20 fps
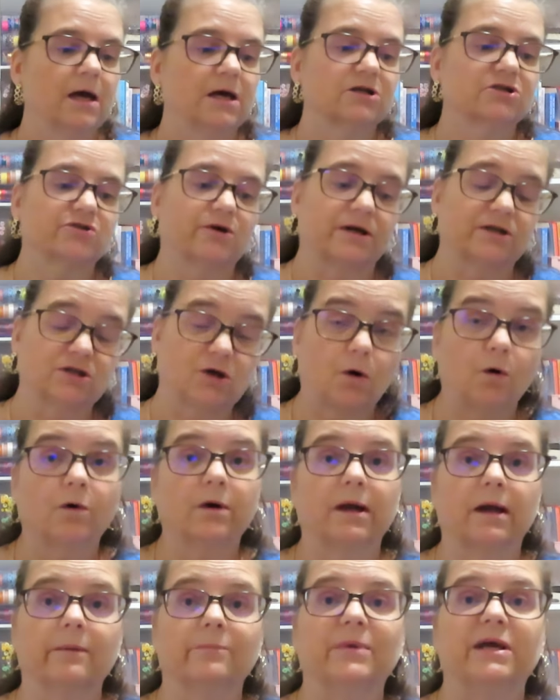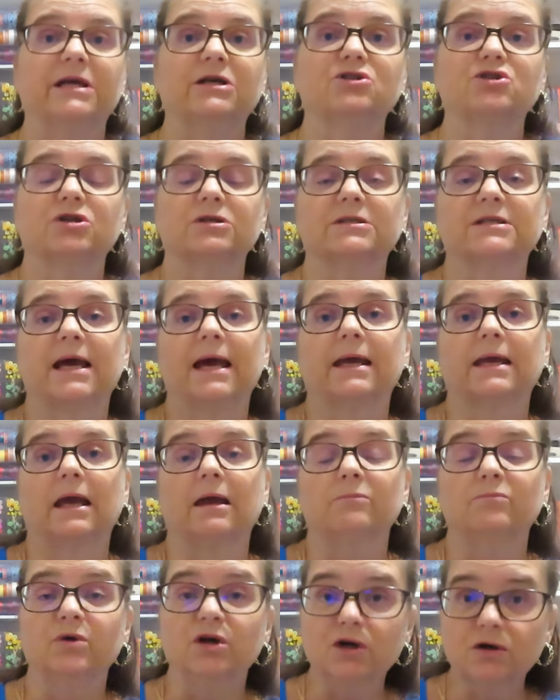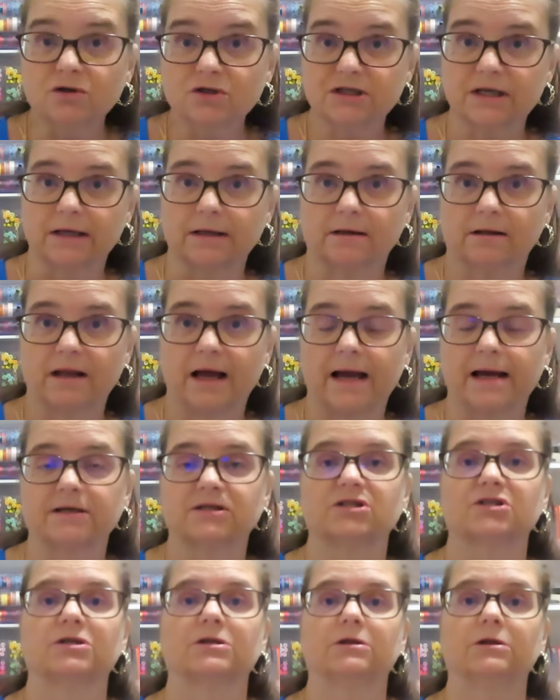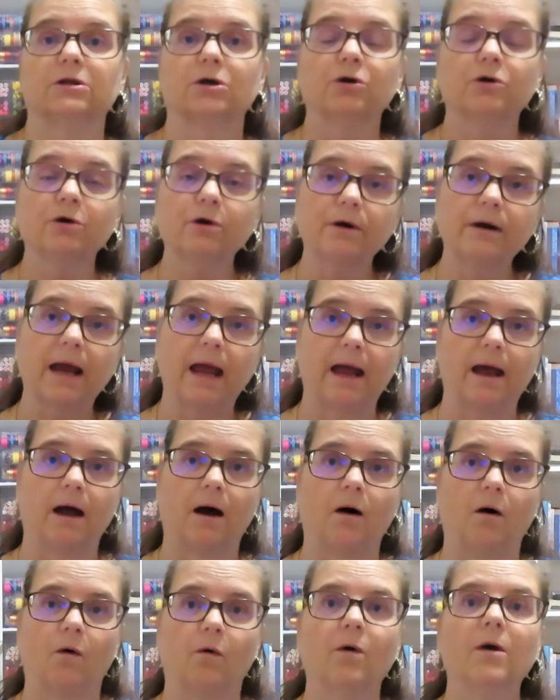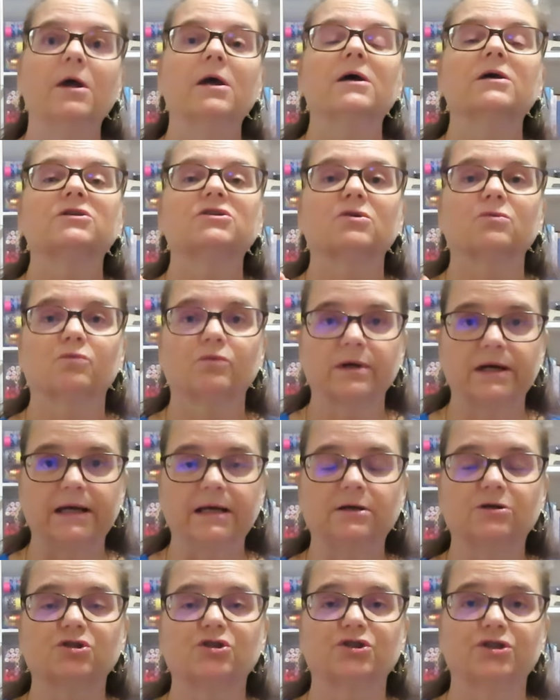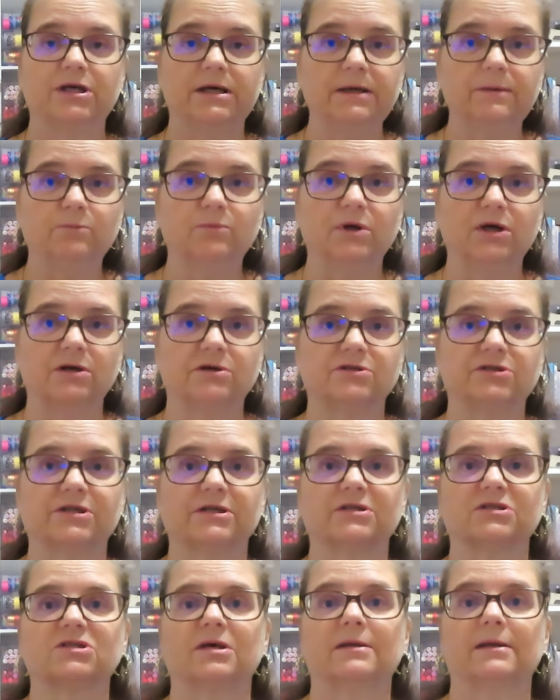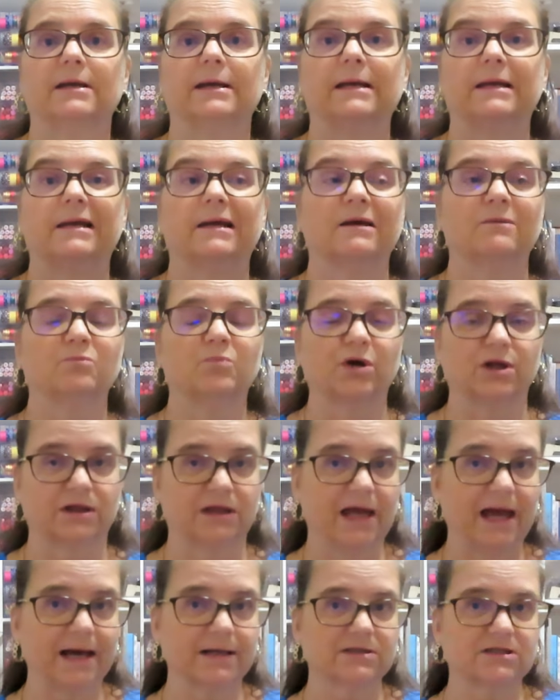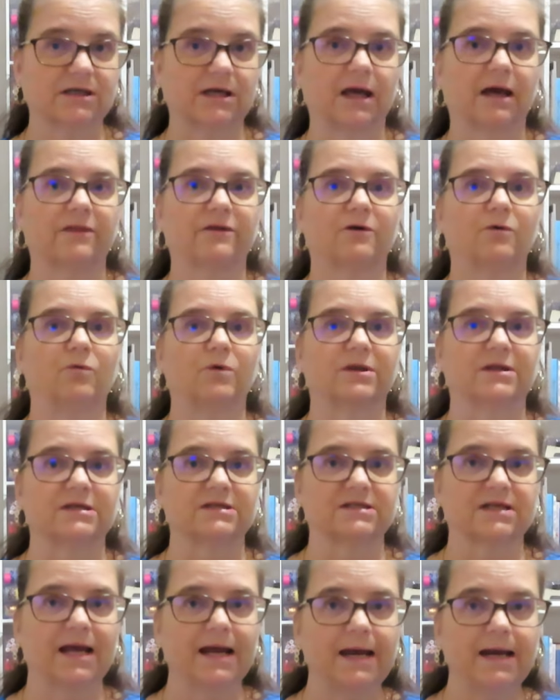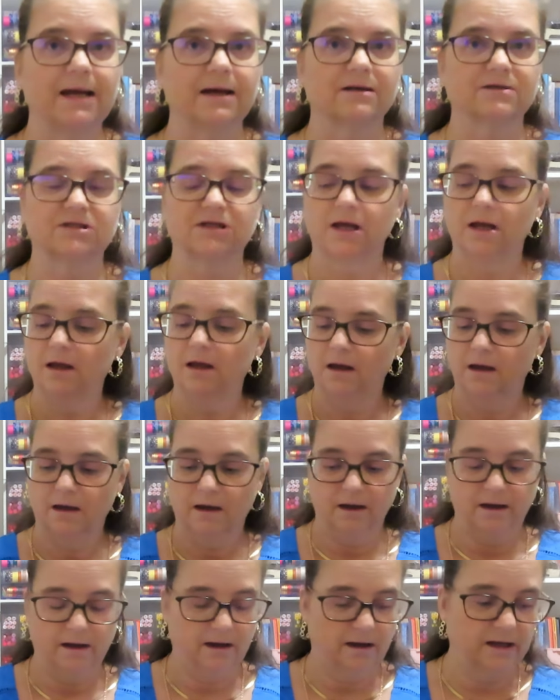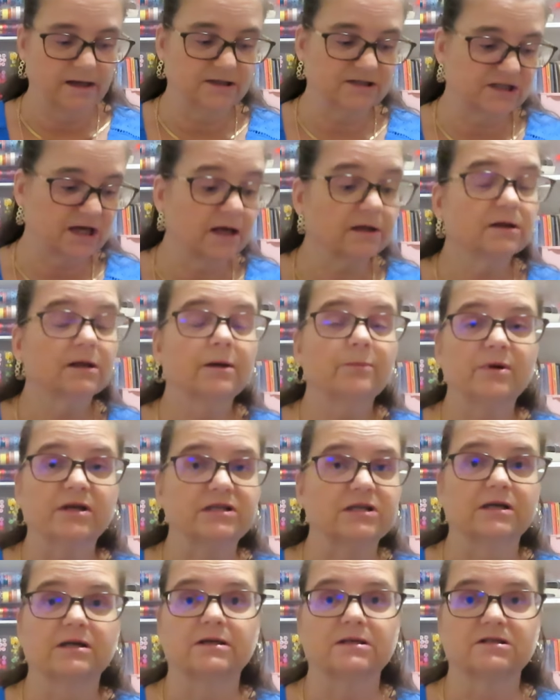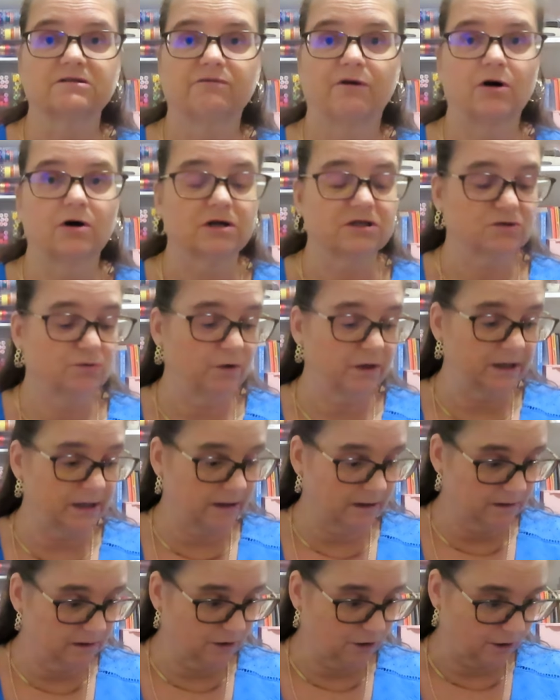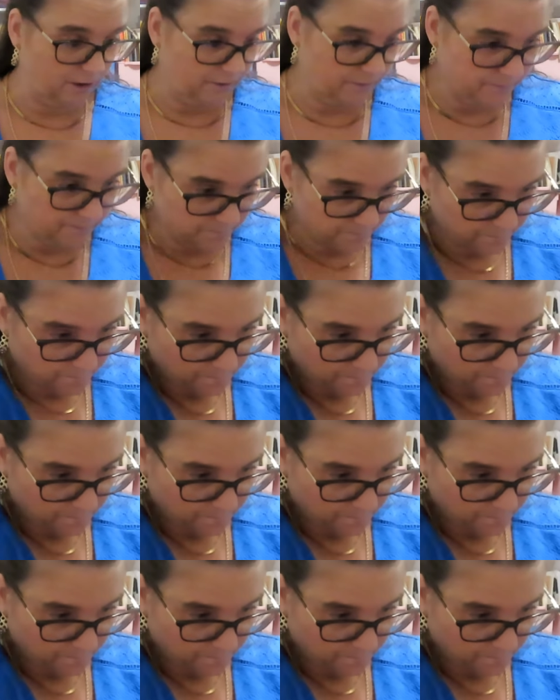So I told him he should take a music class to learn how to read sheet music so that he can put that together with his hands. He's unlimited as far as what he can learn.